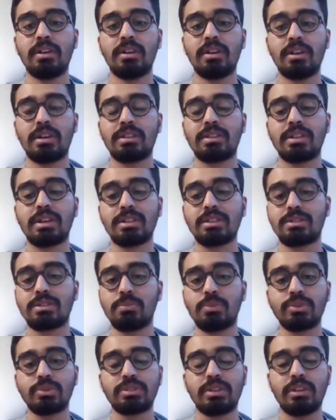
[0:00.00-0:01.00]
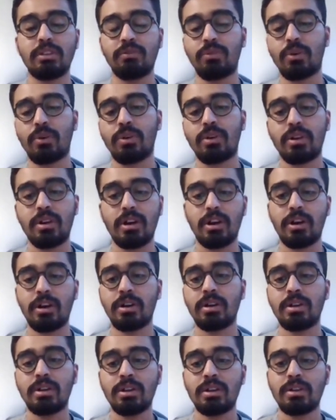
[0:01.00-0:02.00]
Mm-hmm. That's mostly for
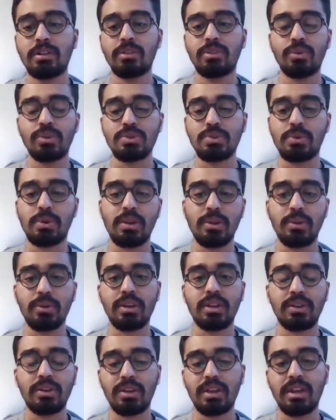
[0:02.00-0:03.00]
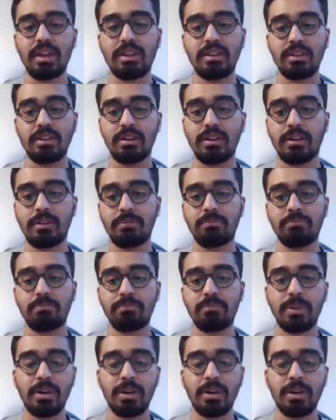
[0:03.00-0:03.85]
uh, those who are looking to get uh,